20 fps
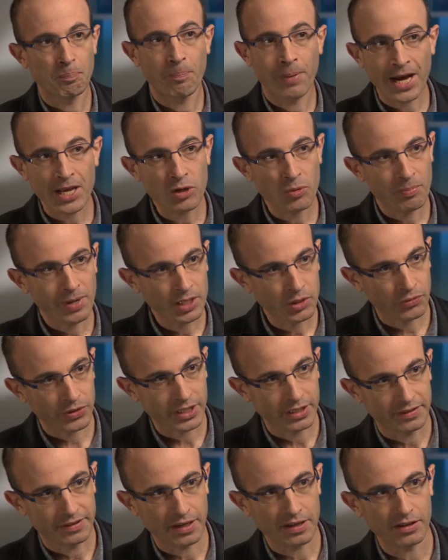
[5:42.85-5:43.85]

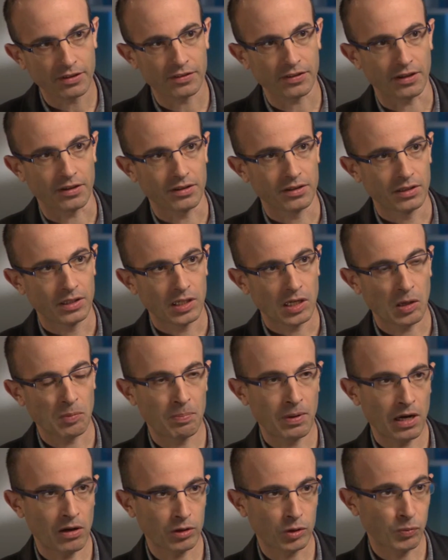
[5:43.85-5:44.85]
biometric data
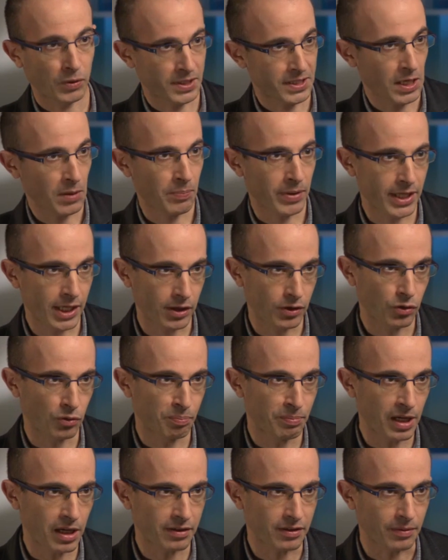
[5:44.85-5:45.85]
about what's happening in your
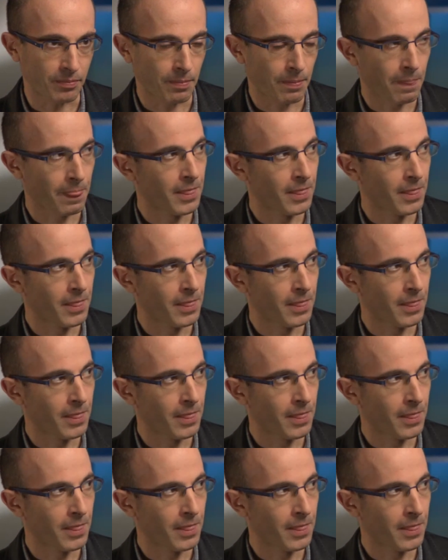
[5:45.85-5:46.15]
body,